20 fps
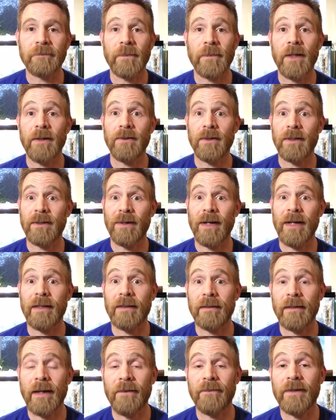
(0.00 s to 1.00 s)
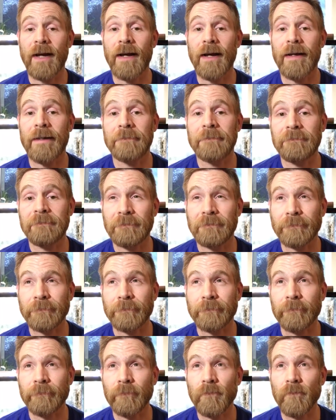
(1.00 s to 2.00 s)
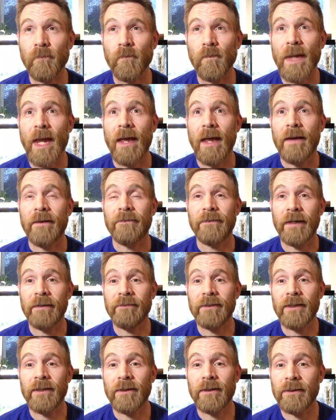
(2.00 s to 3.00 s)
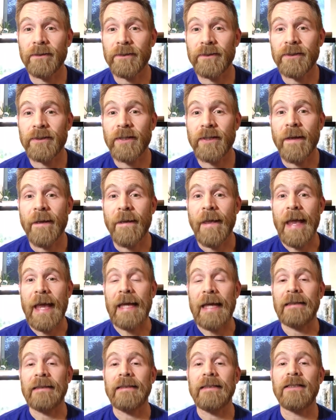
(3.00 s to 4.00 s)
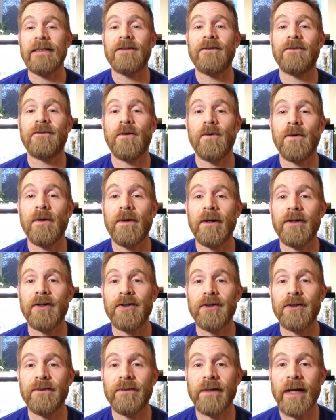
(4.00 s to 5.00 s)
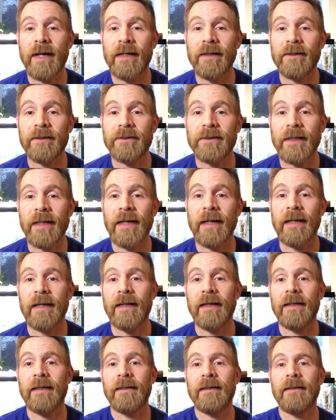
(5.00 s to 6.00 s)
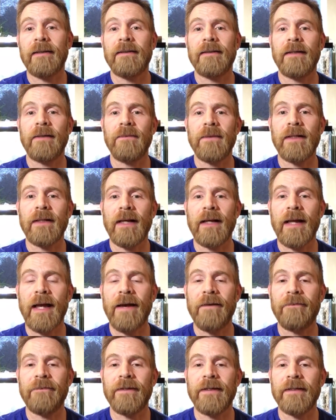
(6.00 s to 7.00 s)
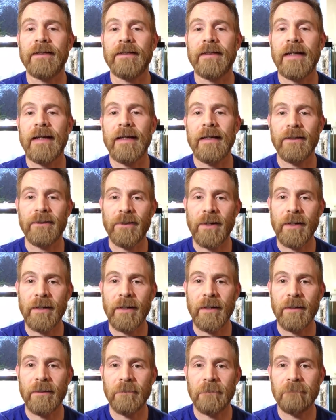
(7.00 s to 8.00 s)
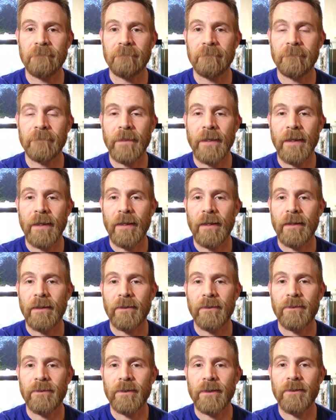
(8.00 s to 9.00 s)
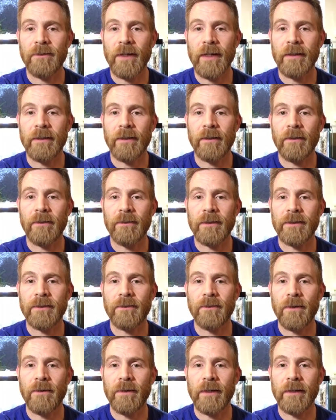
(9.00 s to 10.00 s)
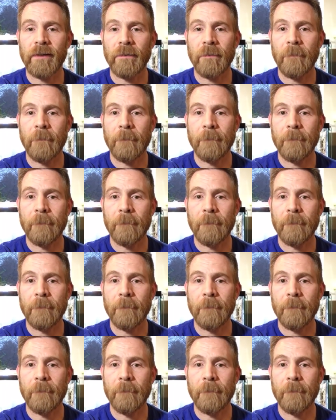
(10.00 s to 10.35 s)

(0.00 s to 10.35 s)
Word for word: They're doing great. I've got five adults, at least four juveniles, and something like half a dozen eggs right now. Doing great. They're always growing.